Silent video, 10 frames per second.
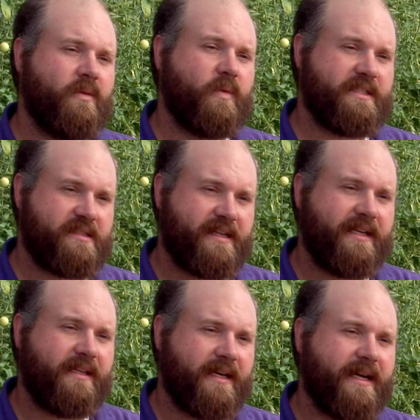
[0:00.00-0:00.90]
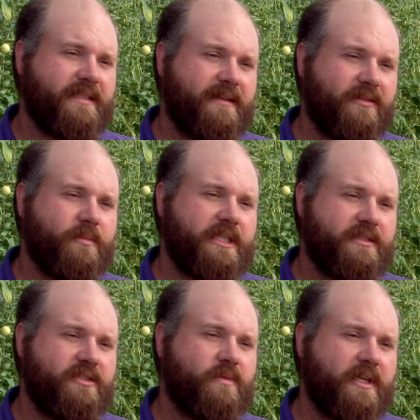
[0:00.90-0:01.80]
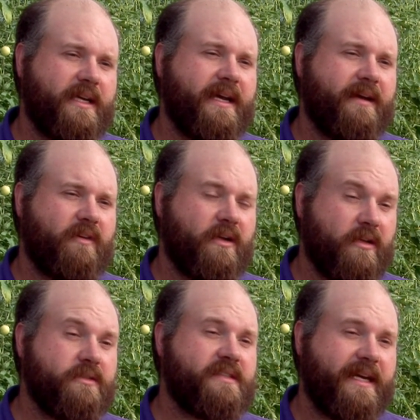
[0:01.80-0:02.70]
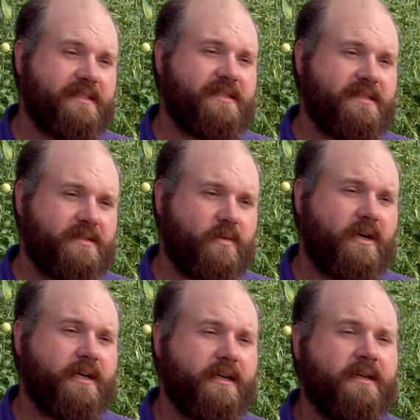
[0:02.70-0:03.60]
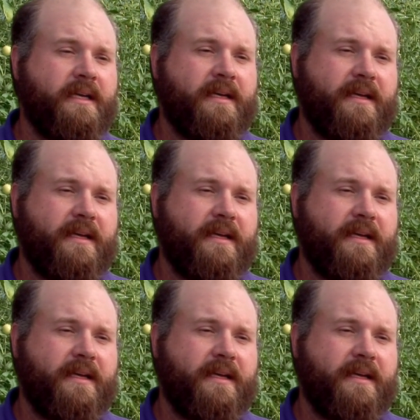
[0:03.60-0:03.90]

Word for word: when siting the high tunnel, because you want to have close access to water.